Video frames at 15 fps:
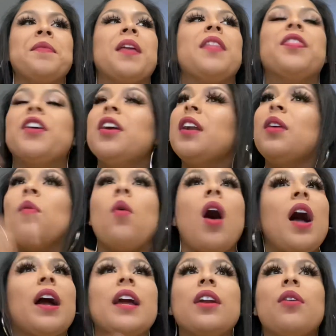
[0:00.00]
They're
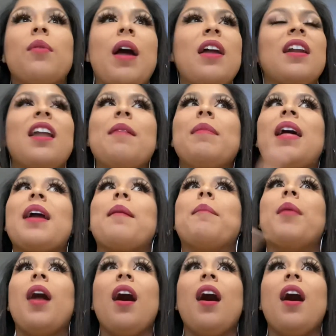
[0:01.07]
walking around, and I'm like, bro,